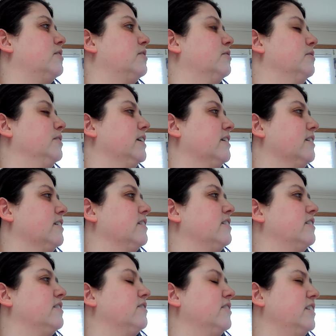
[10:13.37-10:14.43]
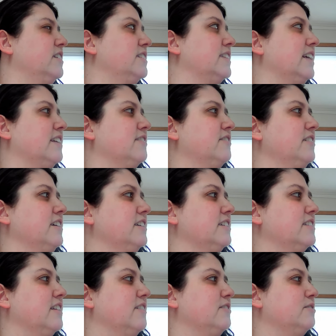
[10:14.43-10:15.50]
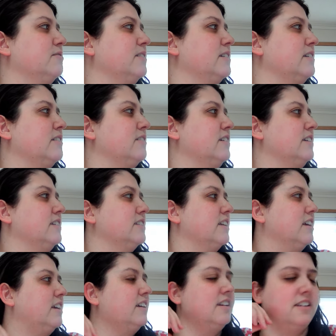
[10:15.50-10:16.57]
Weird. What is that noise? That was weird noise, eh?